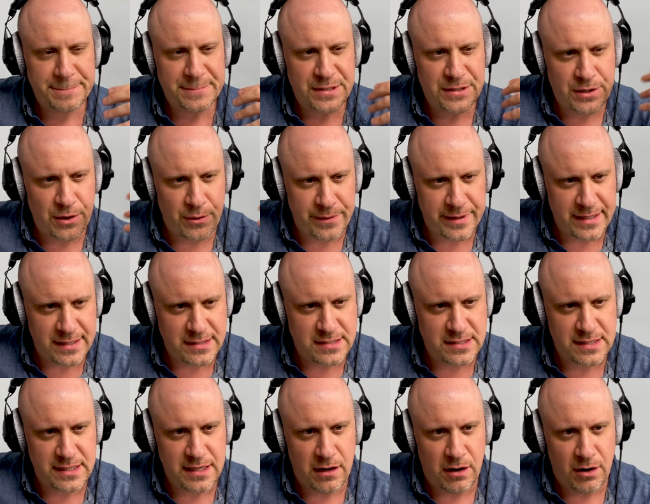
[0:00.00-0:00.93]
going into
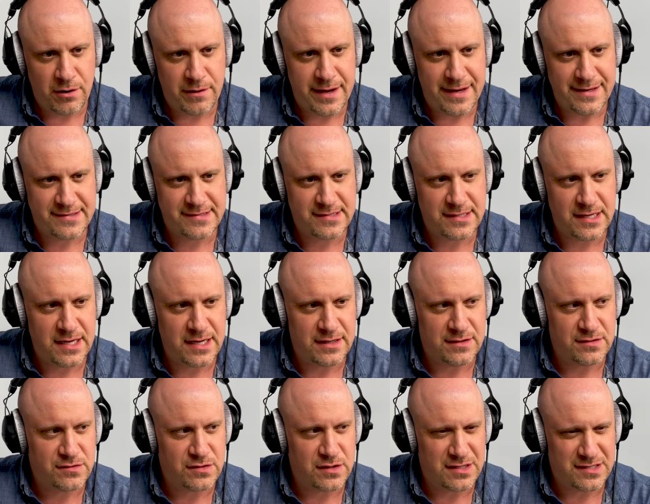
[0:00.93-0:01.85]
the RSC
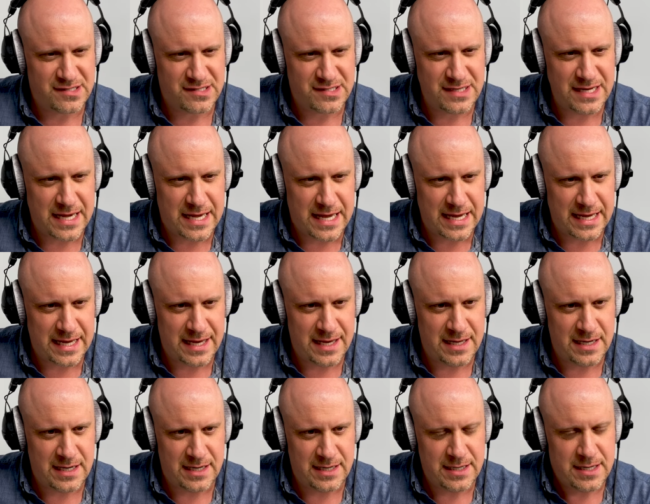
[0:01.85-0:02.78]
and sort of sneaking
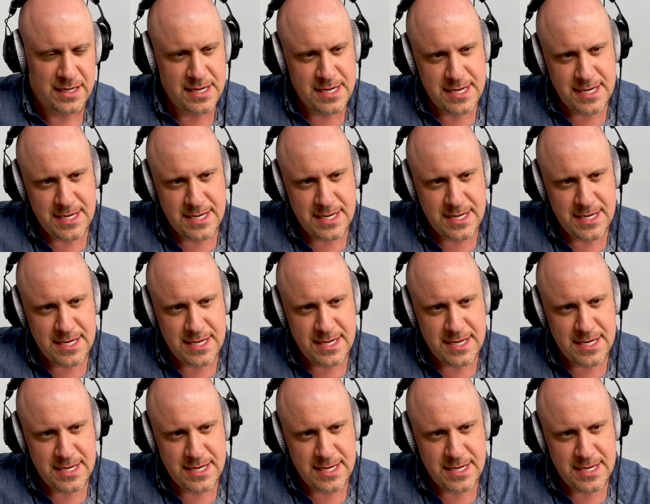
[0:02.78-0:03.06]
in and